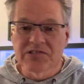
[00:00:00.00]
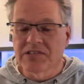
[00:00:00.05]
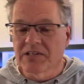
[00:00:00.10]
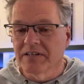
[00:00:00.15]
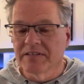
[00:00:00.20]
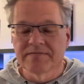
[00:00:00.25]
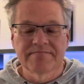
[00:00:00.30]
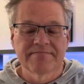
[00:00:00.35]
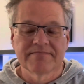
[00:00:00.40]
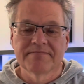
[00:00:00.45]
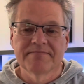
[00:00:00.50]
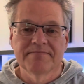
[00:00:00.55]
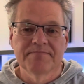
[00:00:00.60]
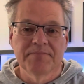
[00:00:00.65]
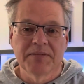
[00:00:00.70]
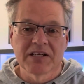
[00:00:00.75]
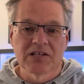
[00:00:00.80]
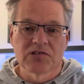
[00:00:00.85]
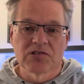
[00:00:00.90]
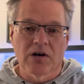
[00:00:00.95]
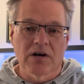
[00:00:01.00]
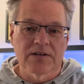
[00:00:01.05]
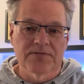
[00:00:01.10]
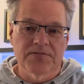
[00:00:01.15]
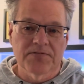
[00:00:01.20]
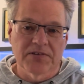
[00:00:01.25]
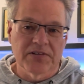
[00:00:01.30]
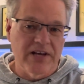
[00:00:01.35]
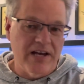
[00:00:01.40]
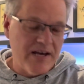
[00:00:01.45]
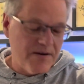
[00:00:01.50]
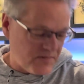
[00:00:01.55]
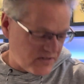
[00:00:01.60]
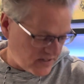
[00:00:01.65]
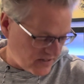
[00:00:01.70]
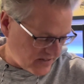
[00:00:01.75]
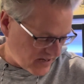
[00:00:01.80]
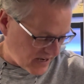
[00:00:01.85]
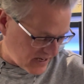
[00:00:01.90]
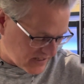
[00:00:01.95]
a big song for them, and I